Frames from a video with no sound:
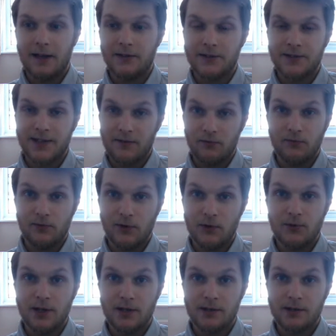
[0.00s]

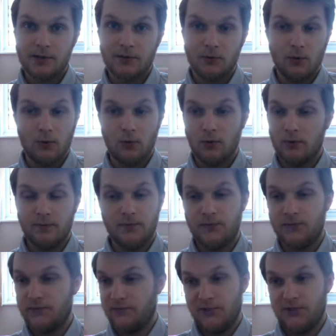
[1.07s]
7Flutist, or
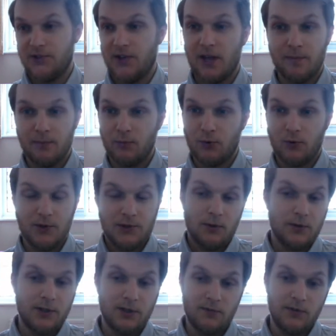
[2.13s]
just type in Chris
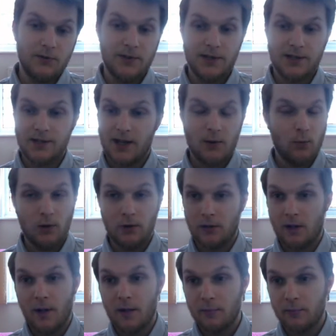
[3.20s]
Doherty Flutist, I will
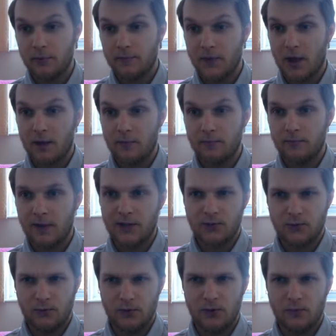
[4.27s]
come up. Make
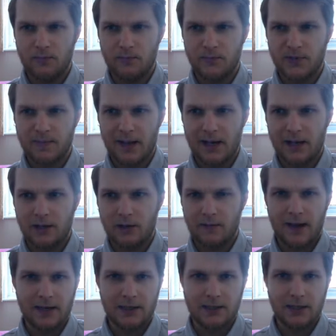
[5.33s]
sure you spell it
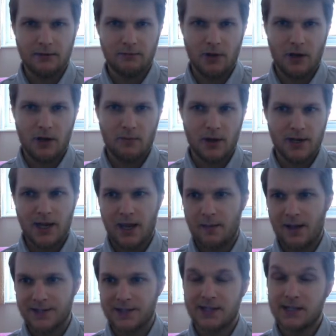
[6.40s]
correctly. My name
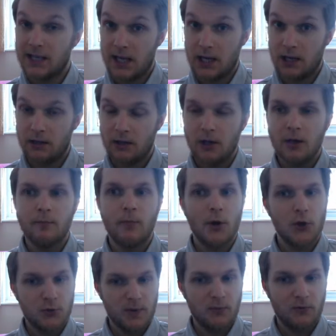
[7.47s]
has a C in it.
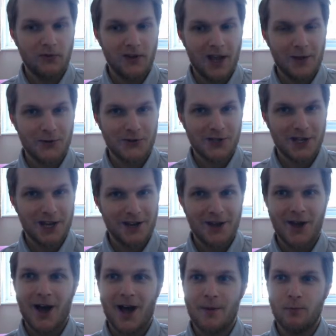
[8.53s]
Most people forget the C.
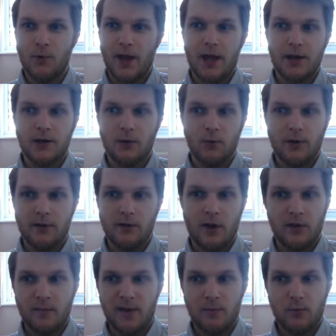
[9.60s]
We end up with
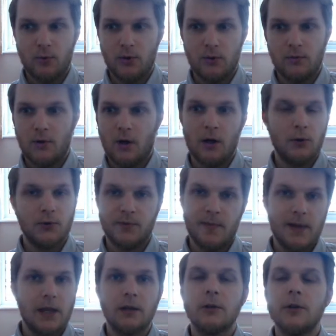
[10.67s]
other people who are not
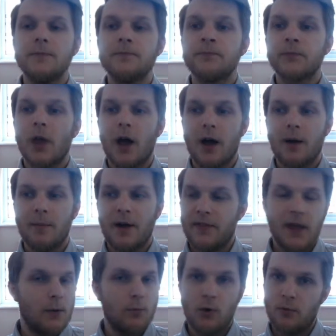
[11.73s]
me. And
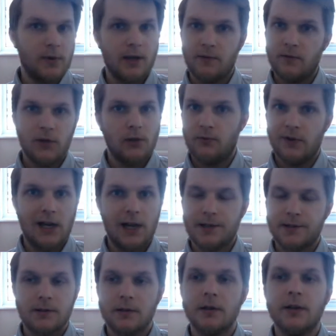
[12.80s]
they won't be giving you free
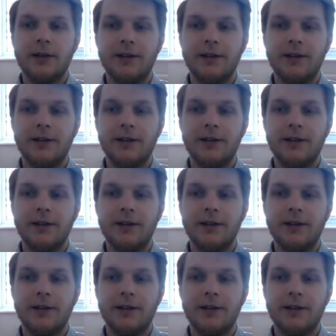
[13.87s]
lessons.